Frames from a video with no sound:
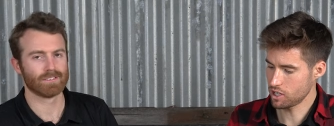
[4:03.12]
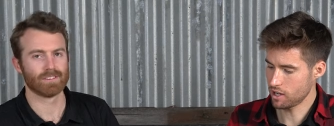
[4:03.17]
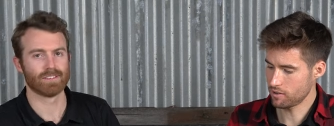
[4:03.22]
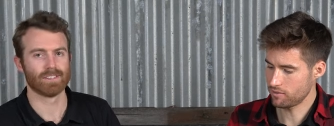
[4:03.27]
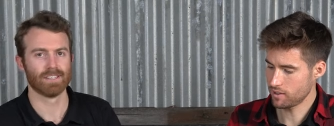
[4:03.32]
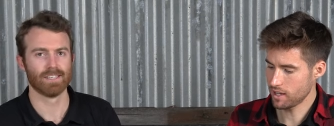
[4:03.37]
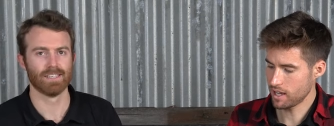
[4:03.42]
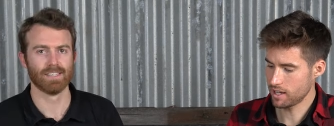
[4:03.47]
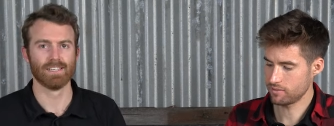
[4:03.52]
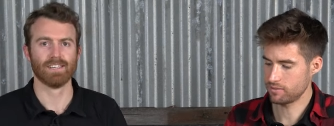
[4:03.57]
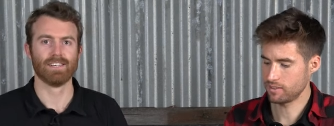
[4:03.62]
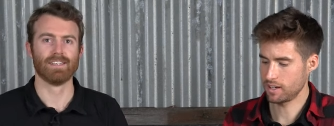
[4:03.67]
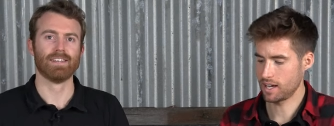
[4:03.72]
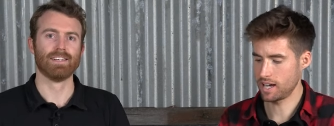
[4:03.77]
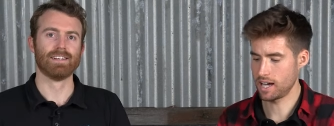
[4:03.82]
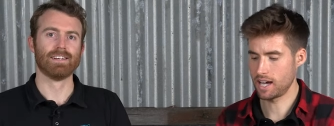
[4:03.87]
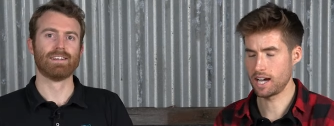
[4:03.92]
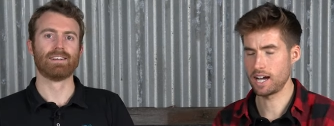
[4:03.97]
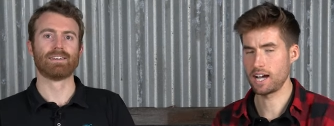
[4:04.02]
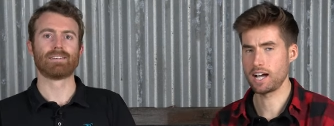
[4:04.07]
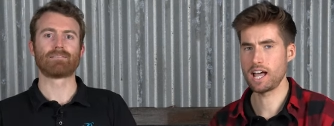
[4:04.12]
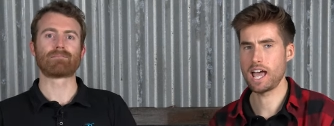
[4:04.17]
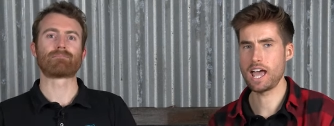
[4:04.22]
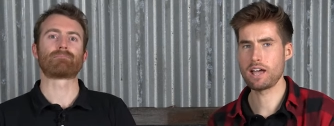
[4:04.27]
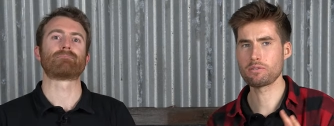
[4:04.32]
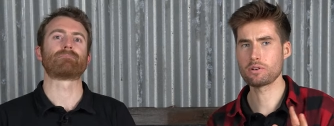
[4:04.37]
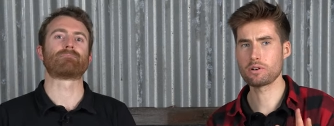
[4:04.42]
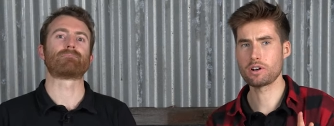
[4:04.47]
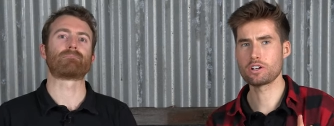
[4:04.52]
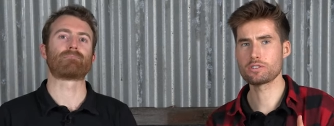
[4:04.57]
Speaker 1: top five. Uh,
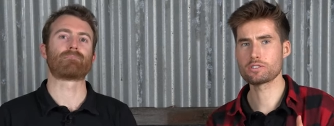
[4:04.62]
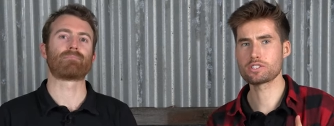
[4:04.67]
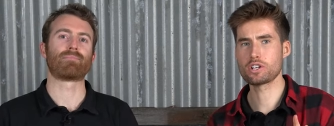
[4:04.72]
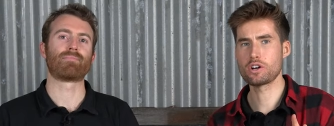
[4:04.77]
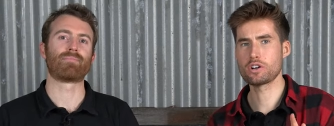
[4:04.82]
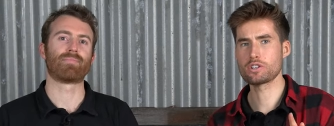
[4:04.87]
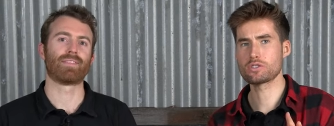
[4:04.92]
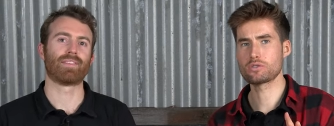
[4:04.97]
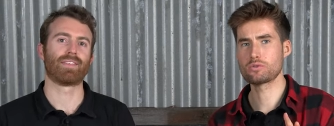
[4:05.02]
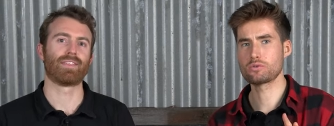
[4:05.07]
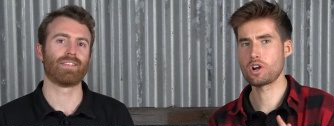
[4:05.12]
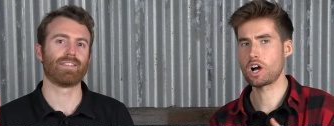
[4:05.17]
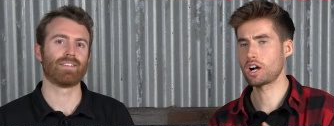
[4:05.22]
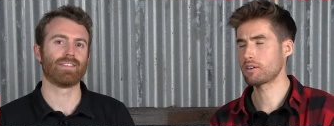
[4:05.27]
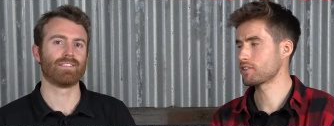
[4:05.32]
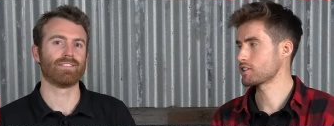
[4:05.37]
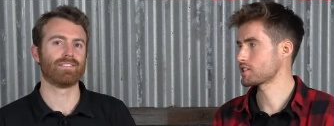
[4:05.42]
everyone always goes Rog